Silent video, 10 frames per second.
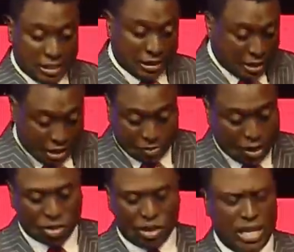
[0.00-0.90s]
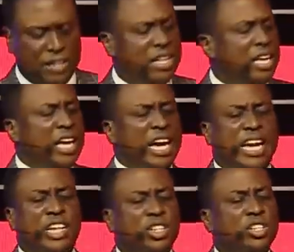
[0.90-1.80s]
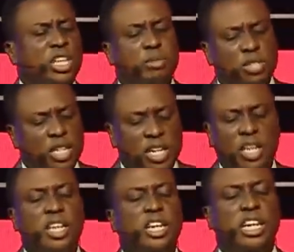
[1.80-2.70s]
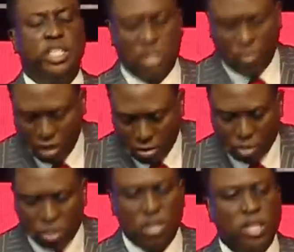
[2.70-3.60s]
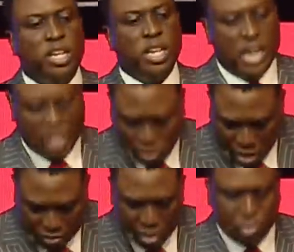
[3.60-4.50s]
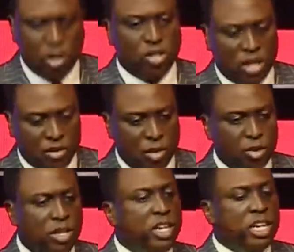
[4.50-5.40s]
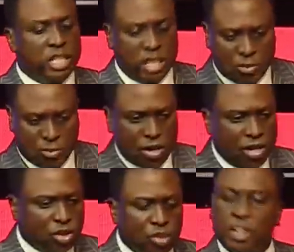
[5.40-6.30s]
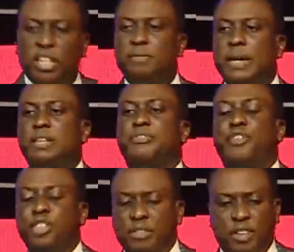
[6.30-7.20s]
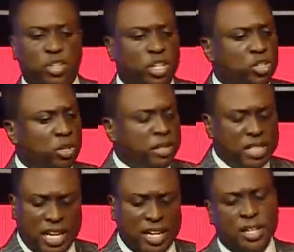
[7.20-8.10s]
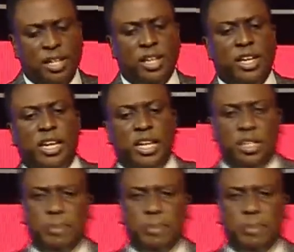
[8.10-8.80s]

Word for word: date back to day. And they just kept saying, he's not available. He's not available. He's not available. He says, praying. So by, by the fourth, they eventually saw me. He said, ah, he said,